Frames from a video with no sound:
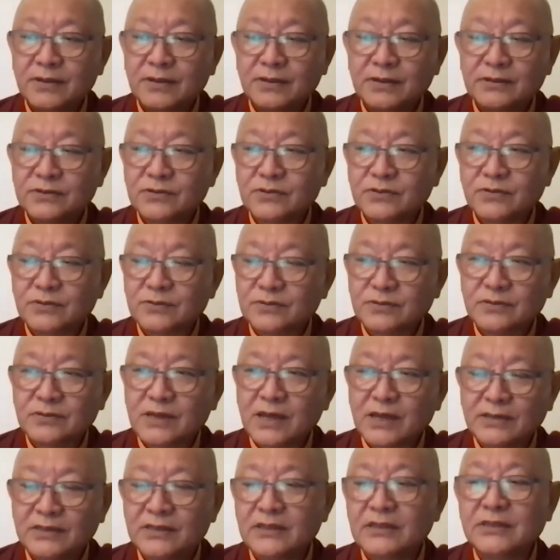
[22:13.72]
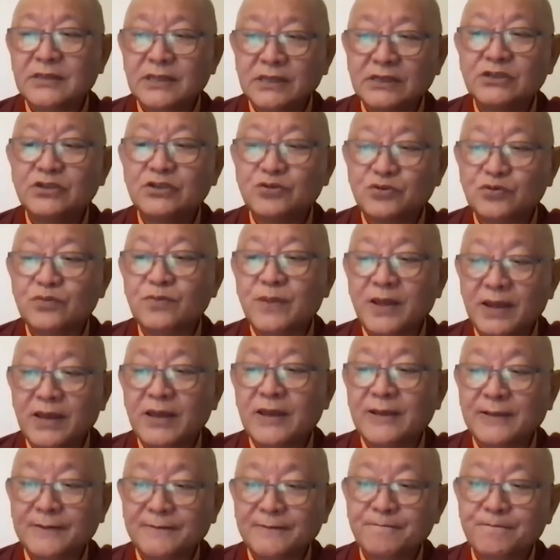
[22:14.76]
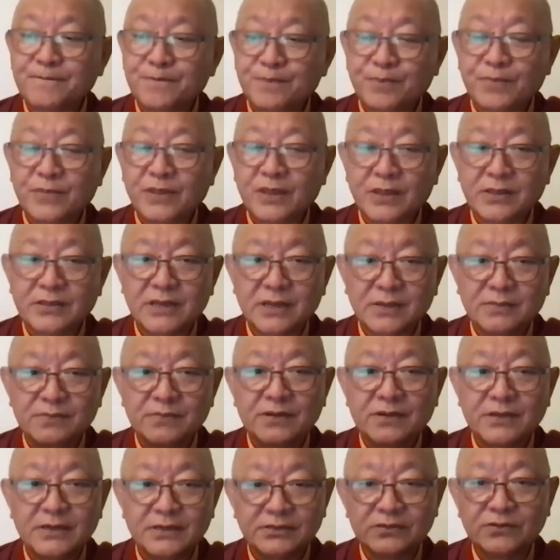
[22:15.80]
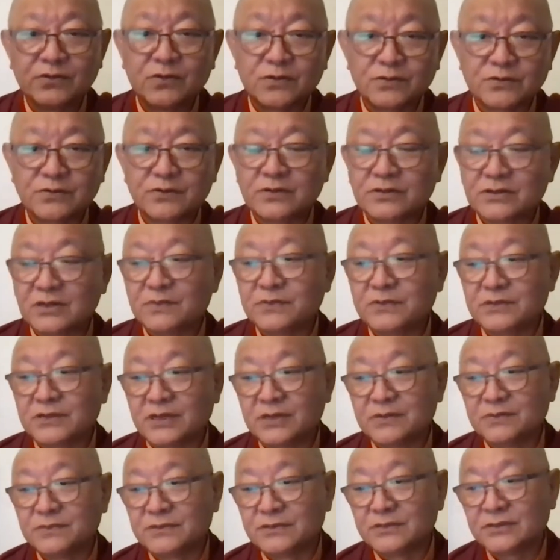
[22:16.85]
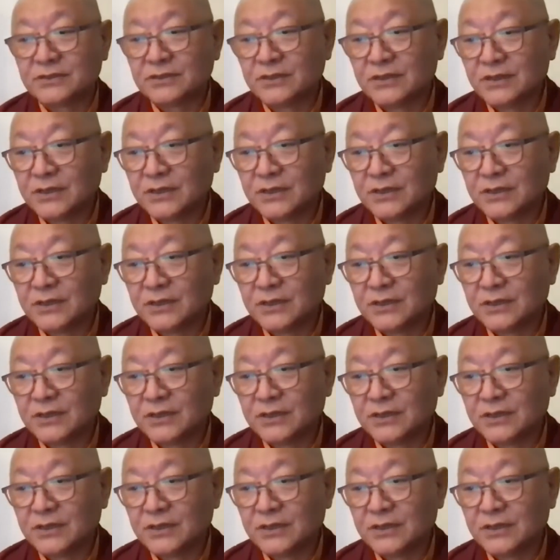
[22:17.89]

so I think these two mainly. Dharma is also sometimes